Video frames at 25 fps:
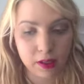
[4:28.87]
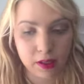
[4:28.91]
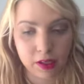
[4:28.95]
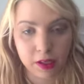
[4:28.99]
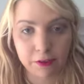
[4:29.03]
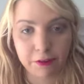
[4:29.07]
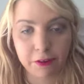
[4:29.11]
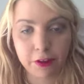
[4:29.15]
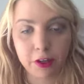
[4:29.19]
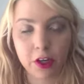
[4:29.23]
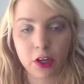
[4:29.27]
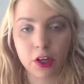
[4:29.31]

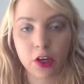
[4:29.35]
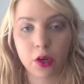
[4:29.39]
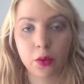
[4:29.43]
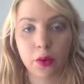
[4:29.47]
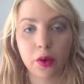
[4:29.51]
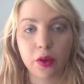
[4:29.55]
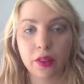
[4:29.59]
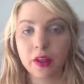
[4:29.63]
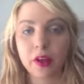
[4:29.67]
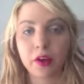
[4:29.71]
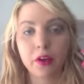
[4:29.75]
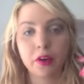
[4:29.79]
if you don't know
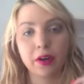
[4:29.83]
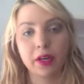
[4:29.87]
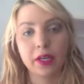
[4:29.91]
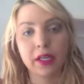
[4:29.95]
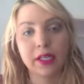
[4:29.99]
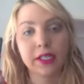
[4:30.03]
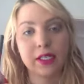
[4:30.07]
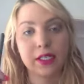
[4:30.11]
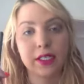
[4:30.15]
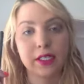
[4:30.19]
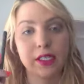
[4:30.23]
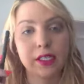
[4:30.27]
what the
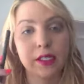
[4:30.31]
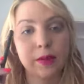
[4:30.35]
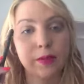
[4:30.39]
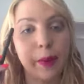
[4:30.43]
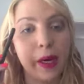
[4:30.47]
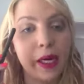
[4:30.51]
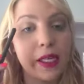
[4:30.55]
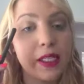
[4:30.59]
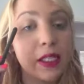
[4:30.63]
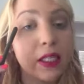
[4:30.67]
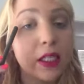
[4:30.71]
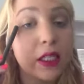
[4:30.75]
crease is,
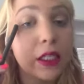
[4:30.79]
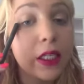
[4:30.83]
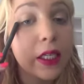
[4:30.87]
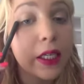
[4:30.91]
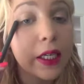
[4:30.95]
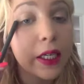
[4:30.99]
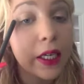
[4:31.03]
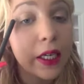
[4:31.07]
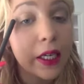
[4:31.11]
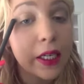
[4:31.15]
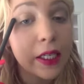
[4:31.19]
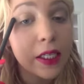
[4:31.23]

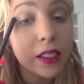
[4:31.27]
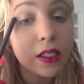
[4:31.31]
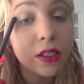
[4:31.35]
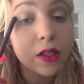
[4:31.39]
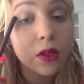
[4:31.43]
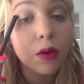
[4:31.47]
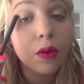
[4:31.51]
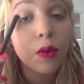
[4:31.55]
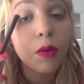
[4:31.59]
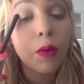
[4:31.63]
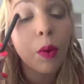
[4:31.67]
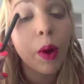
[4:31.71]
basically it is
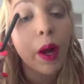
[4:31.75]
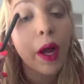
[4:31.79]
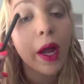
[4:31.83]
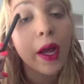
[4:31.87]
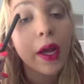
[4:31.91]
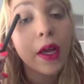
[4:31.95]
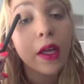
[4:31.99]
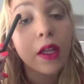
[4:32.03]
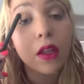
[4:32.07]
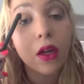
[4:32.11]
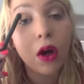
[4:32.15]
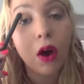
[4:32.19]

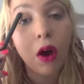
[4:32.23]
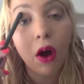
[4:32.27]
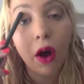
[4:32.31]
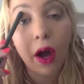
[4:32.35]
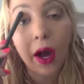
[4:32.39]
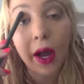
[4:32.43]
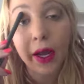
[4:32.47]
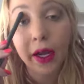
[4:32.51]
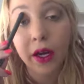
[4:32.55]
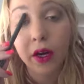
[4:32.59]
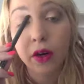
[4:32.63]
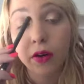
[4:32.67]
where the
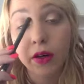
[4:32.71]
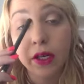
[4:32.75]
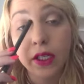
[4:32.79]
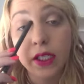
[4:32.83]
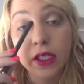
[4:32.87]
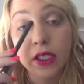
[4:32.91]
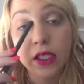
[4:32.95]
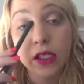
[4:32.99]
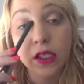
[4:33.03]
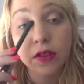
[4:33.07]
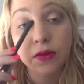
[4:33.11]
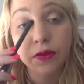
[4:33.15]
eye
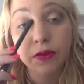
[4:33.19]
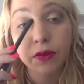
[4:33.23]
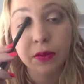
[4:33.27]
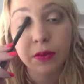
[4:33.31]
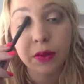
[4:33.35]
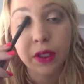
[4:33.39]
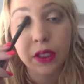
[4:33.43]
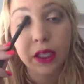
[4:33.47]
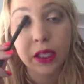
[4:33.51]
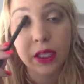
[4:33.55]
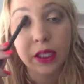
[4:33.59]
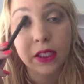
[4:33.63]
creases from
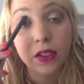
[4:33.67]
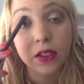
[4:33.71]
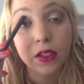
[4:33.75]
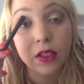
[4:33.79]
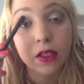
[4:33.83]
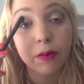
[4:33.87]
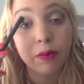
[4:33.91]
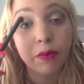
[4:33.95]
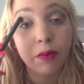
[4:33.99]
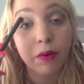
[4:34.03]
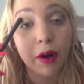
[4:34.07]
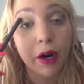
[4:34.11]
the lid to
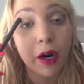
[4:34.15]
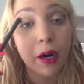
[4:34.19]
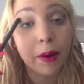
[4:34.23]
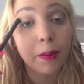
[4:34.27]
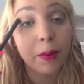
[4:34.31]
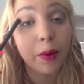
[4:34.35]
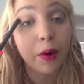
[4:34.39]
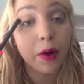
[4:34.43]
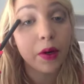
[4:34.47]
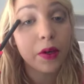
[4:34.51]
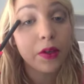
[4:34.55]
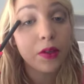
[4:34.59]
the brow
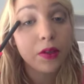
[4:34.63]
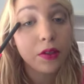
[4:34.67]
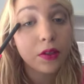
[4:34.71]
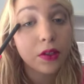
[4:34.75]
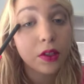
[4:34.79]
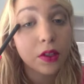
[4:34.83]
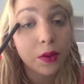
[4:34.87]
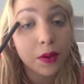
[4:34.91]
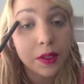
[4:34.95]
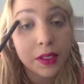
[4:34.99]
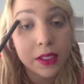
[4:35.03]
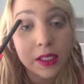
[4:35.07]
bone,
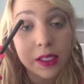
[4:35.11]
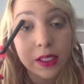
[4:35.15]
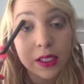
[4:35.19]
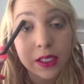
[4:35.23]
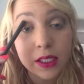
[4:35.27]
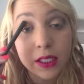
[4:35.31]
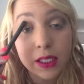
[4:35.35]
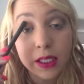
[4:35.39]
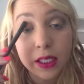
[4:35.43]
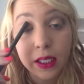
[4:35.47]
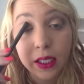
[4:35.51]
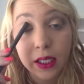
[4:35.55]
so it's
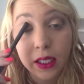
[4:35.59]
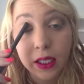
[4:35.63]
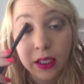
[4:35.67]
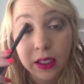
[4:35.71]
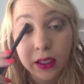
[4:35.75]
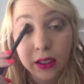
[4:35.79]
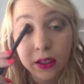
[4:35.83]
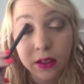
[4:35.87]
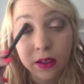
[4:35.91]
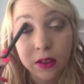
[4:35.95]
this here.